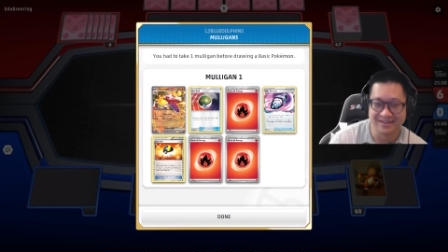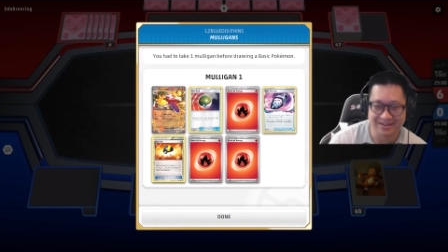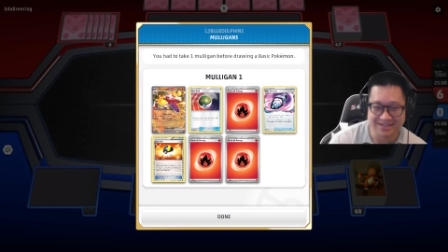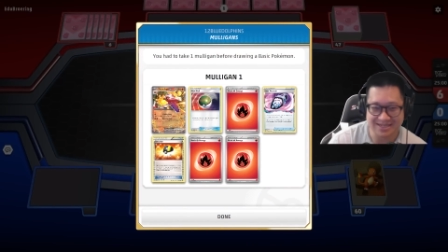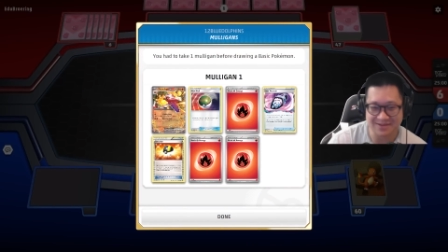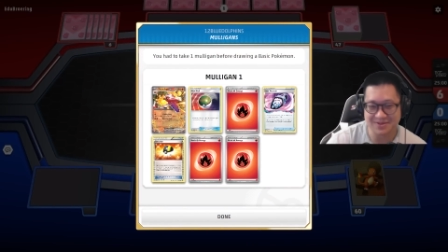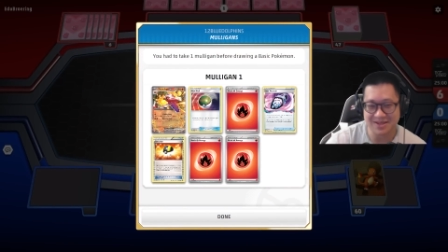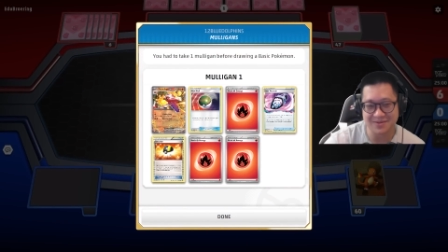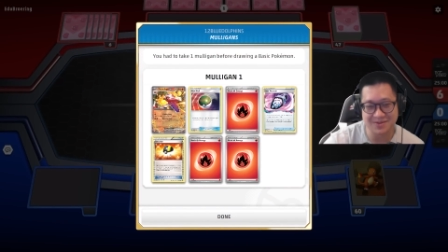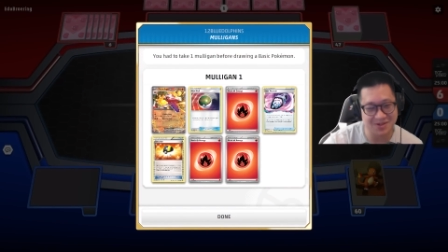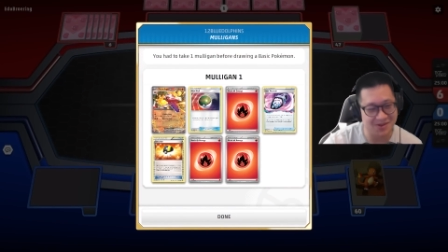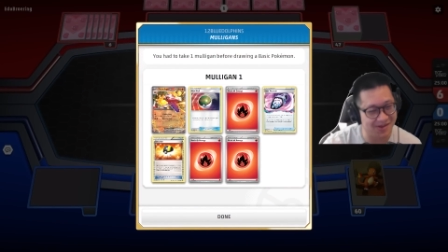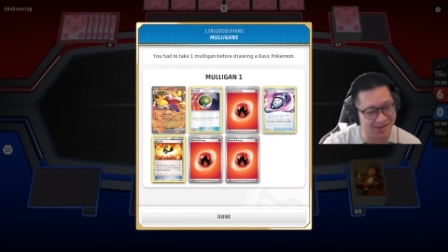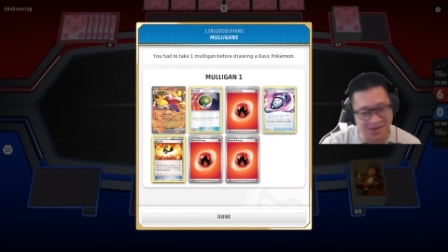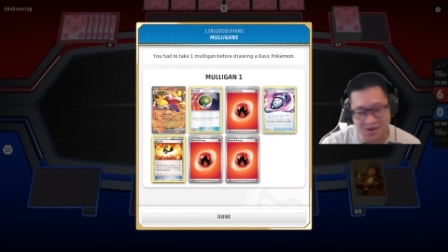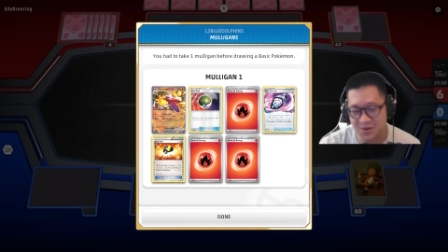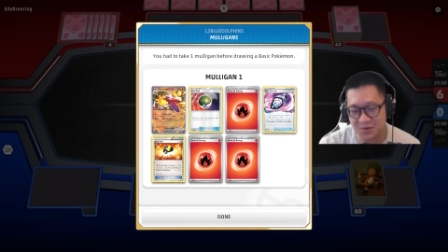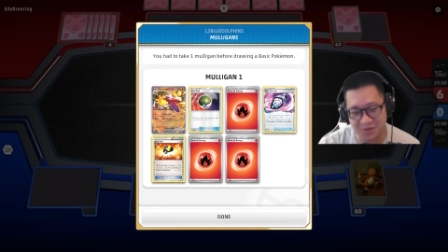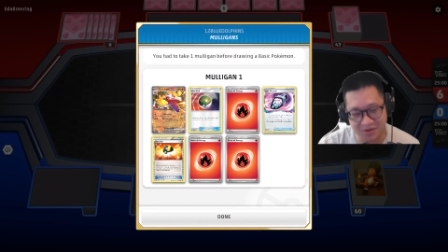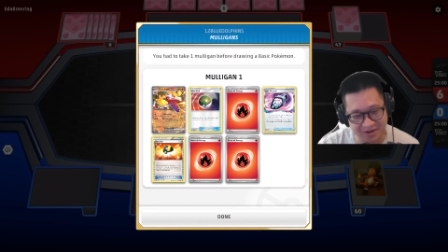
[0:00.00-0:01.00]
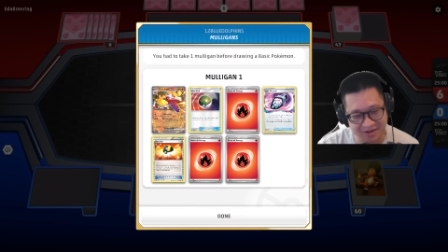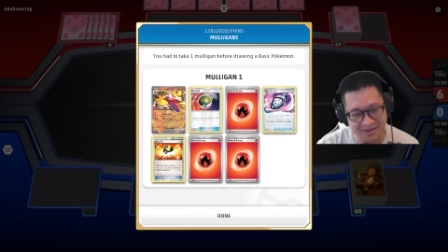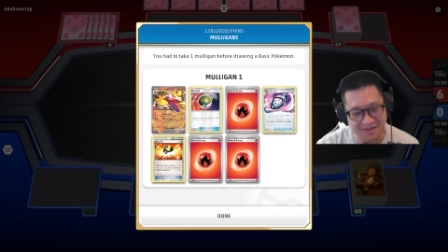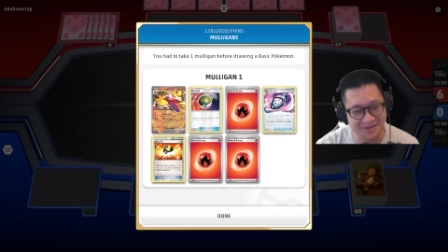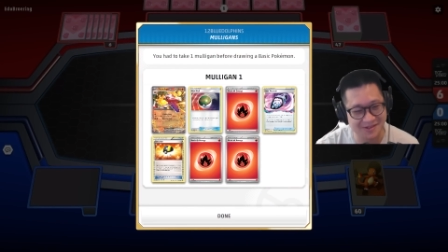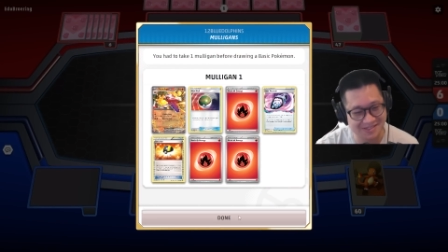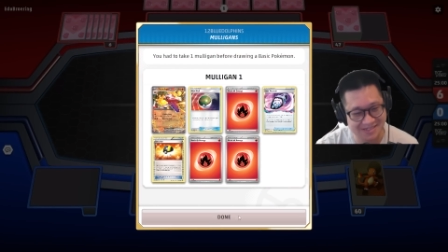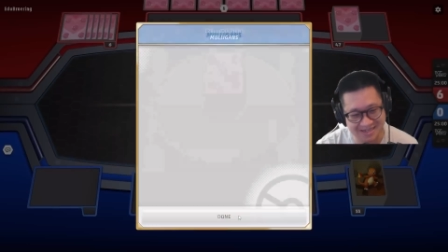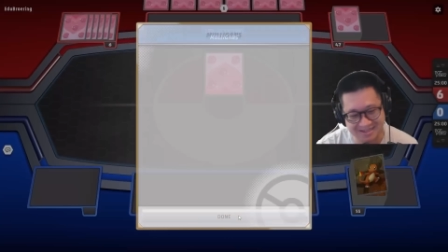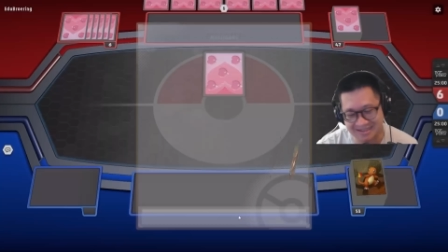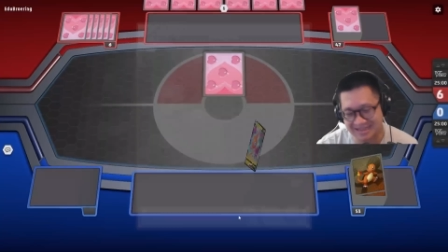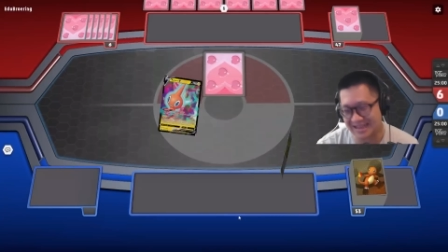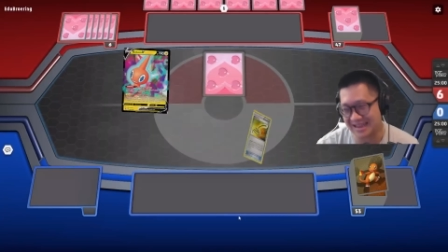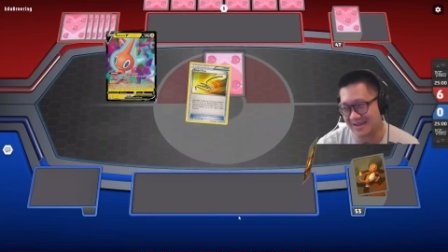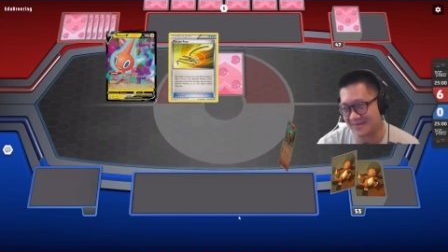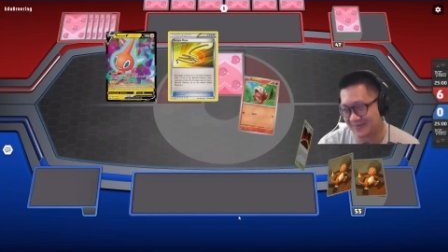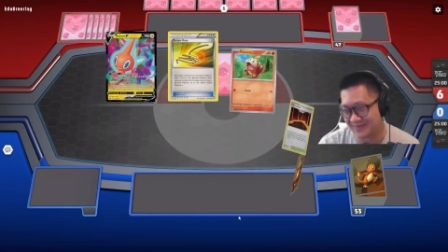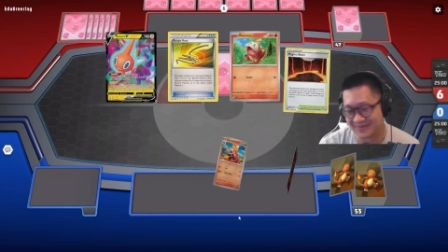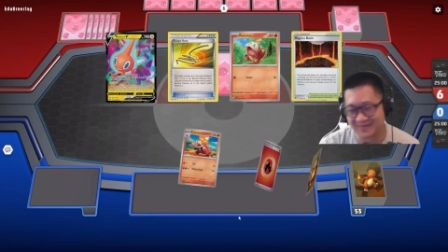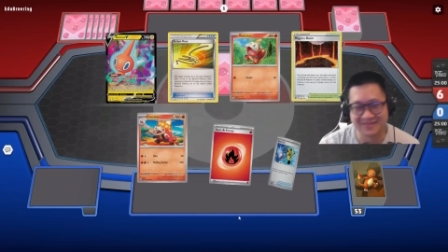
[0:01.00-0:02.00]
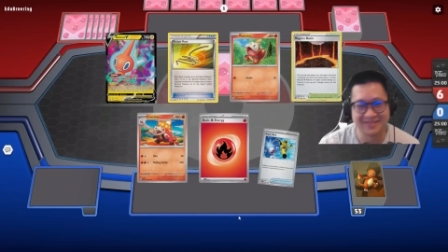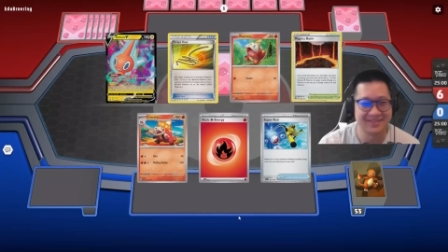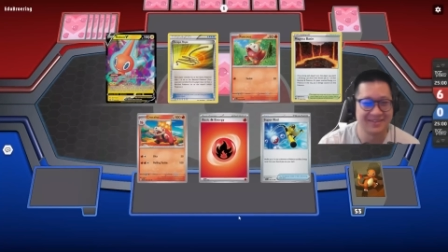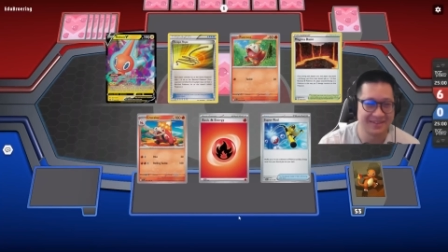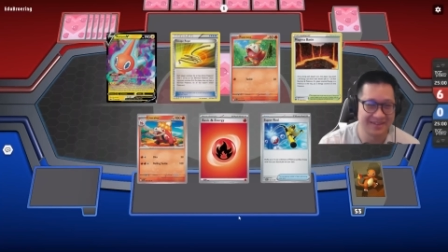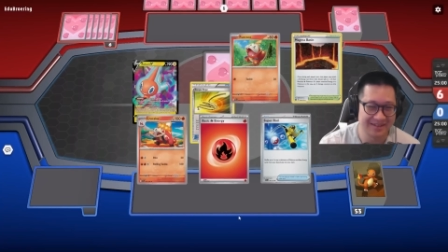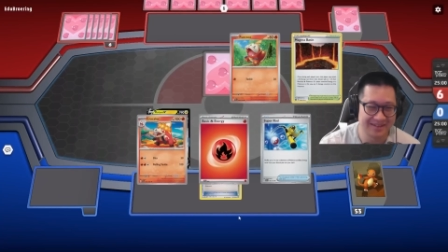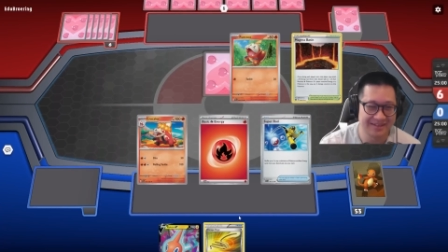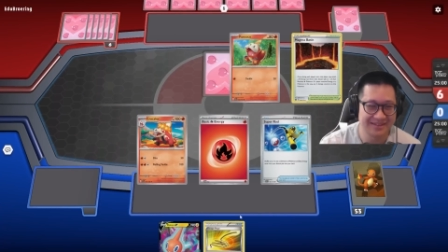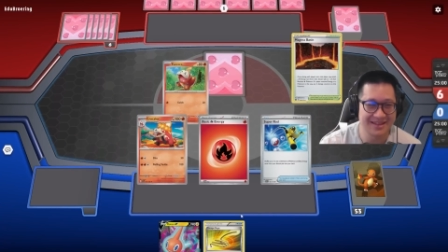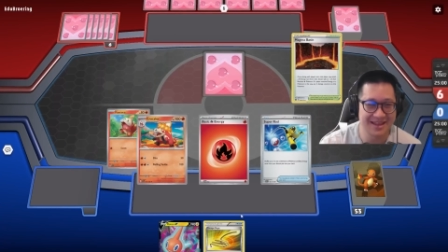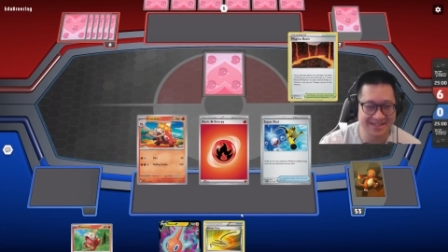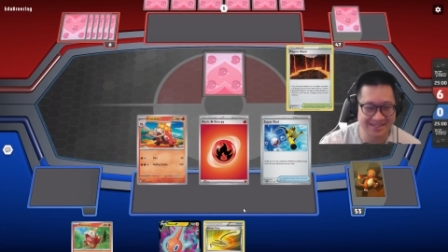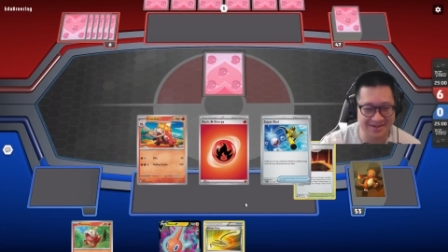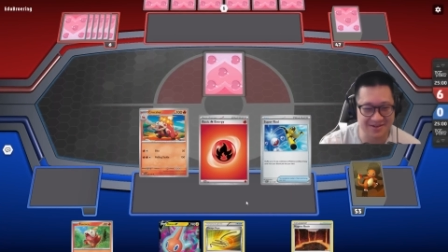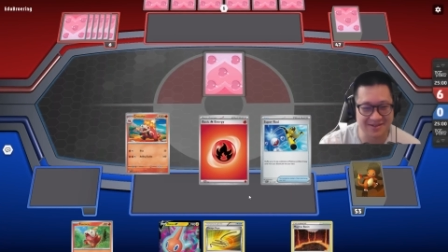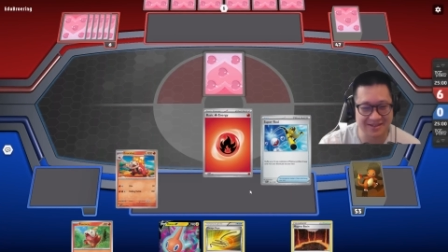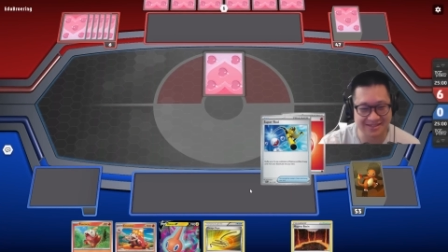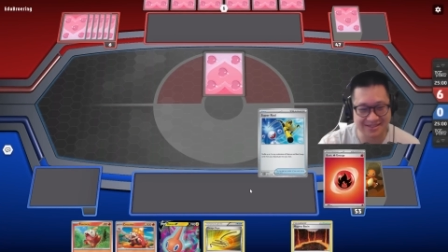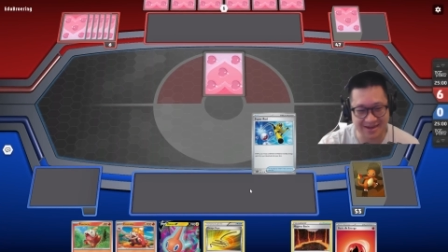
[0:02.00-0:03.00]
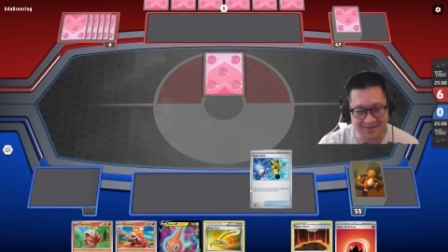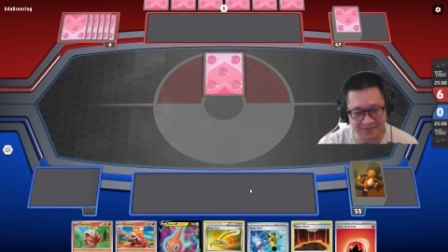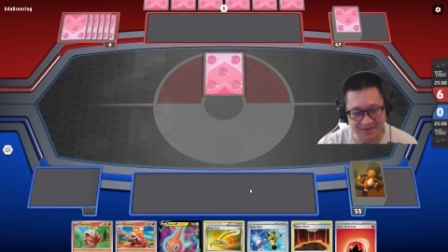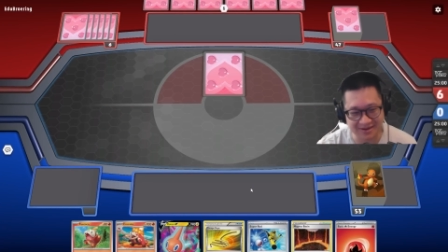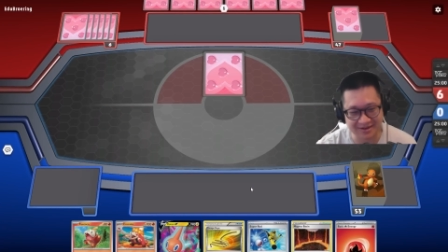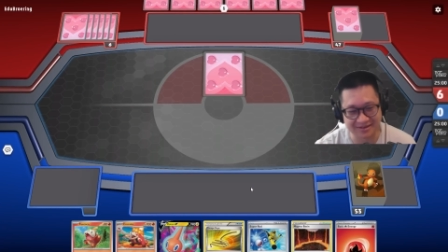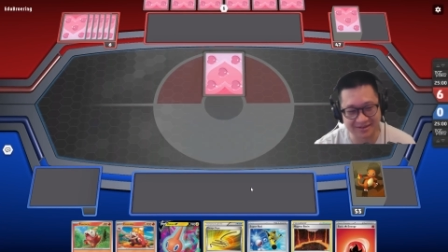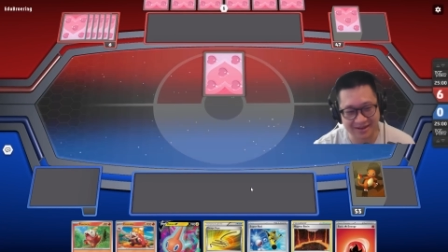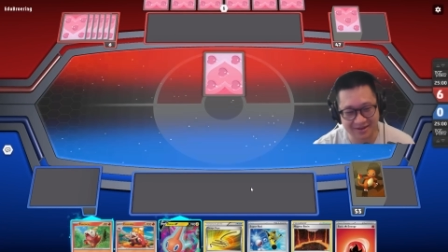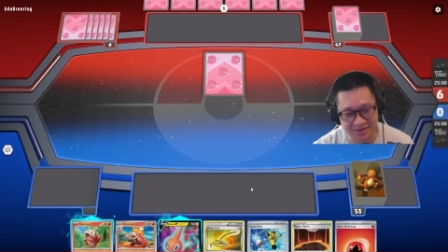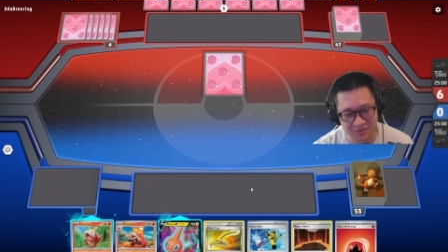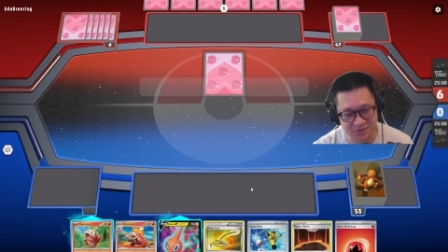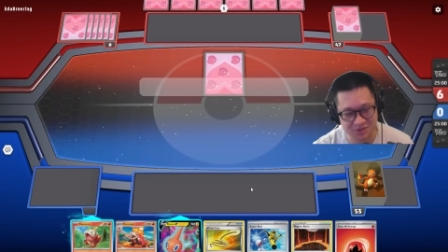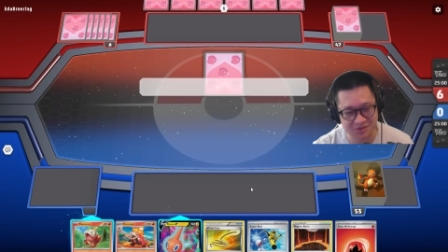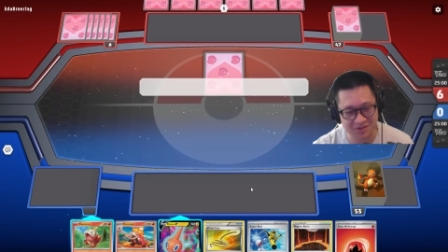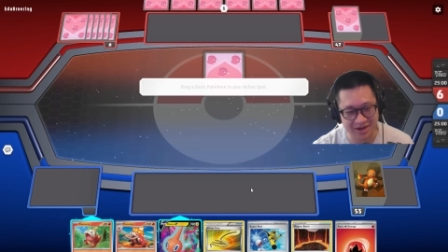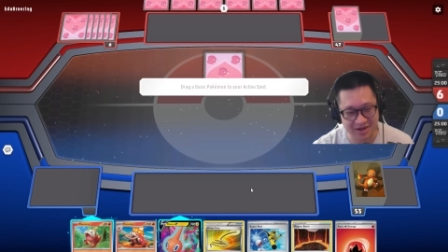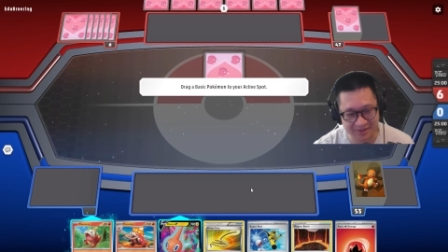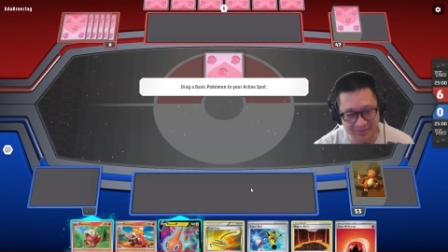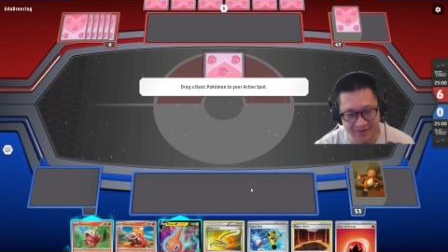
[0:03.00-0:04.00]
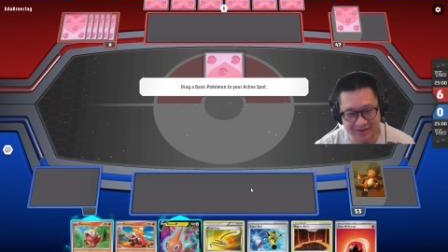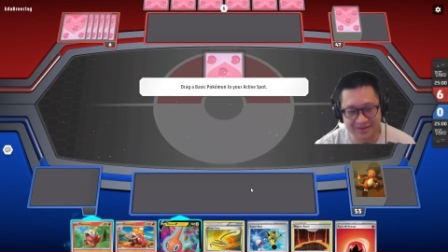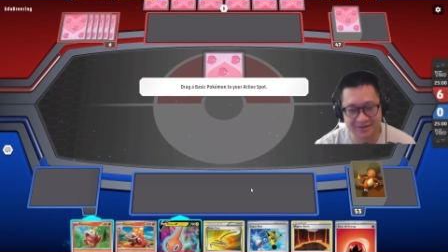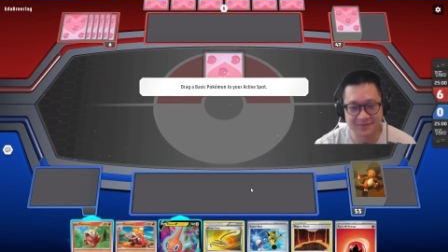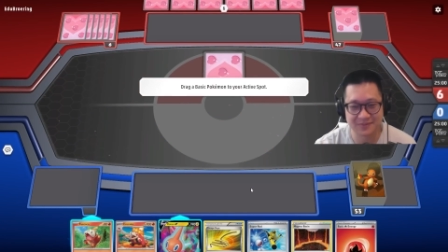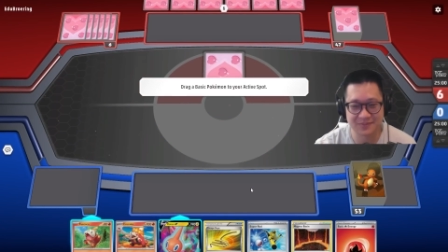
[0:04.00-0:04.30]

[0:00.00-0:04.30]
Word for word: Sometimes only the owner can understand the name. That's all the time, Donald. I don't know what you're talking about.